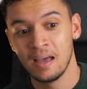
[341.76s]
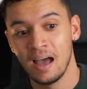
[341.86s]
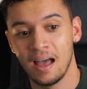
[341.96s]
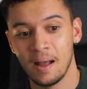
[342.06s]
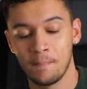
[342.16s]

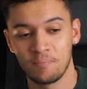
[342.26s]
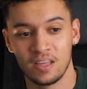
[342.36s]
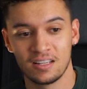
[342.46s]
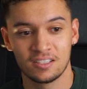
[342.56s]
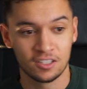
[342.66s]

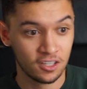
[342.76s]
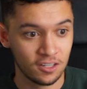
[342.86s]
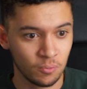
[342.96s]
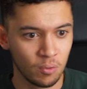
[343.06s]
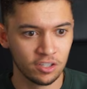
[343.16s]
that's
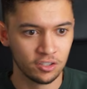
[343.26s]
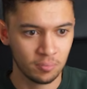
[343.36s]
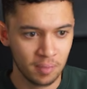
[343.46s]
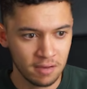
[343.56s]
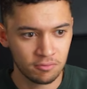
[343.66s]
good when you do
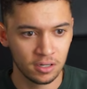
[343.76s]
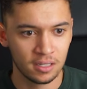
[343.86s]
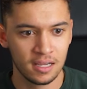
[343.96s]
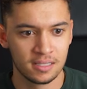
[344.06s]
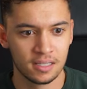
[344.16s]
pay for
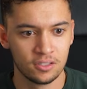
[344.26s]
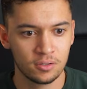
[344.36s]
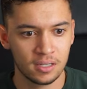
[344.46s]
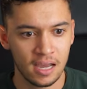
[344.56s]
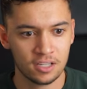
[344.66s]
it is that you
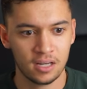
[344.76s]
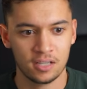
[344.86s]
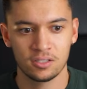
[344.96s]
can actually, as you